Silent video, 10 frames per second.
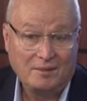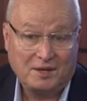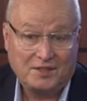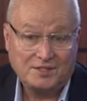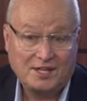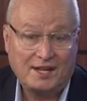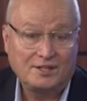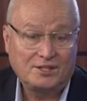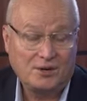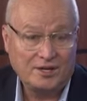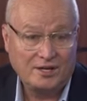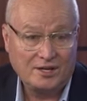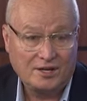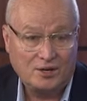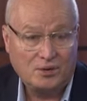But the San
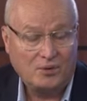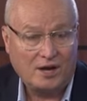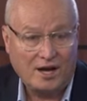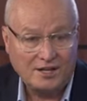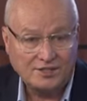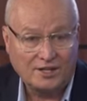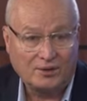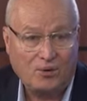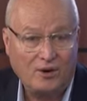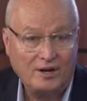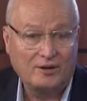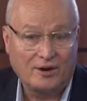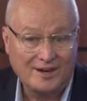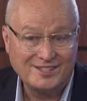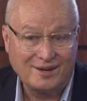Antonio-Austin
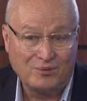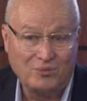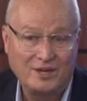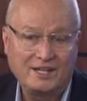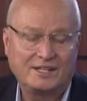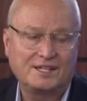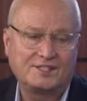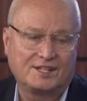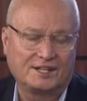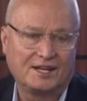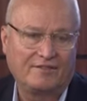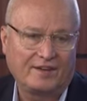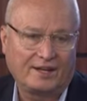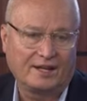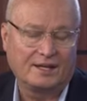corridor is a really
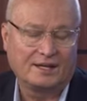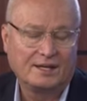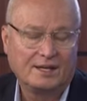significant